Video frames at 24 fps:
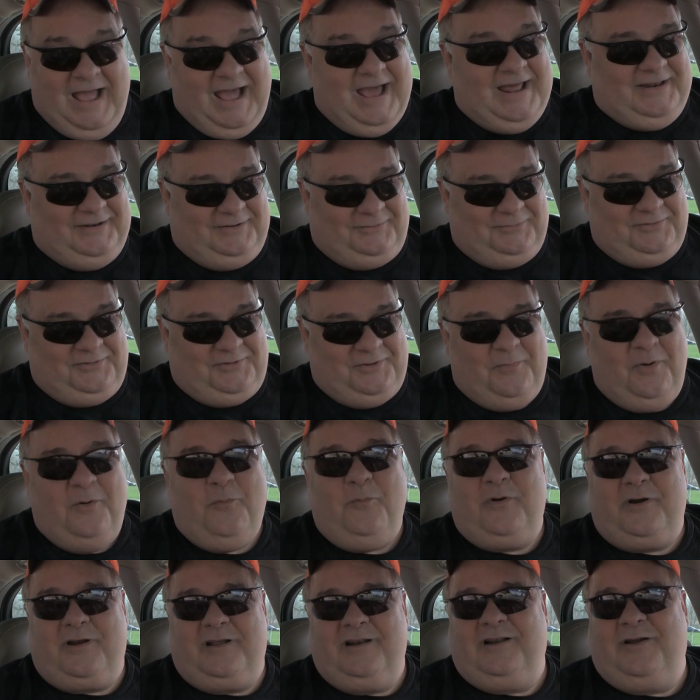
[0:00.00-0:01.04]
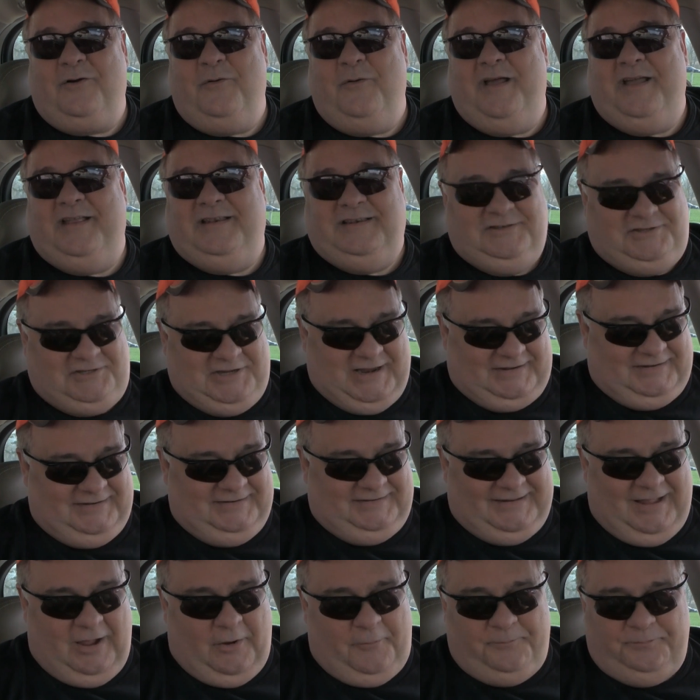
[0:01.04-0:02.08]
honest with you, but we're gonna go ahead and check
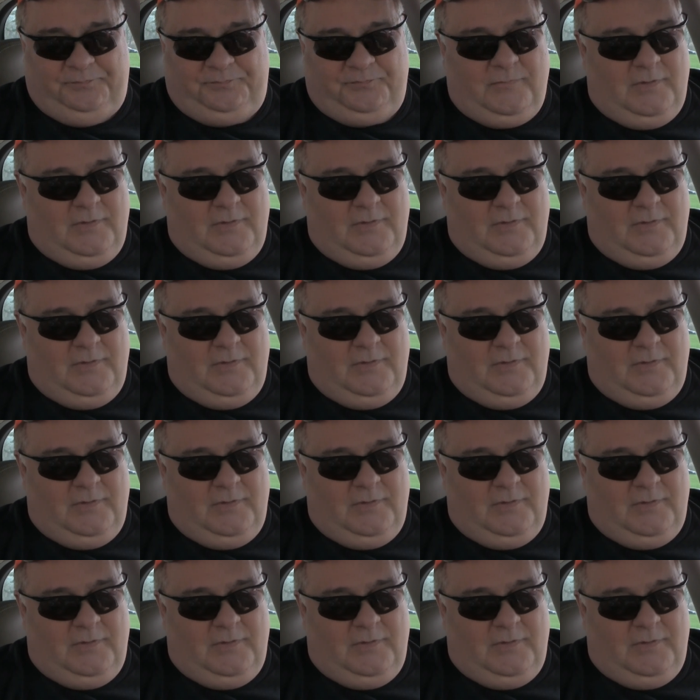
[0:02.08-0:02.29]
this out.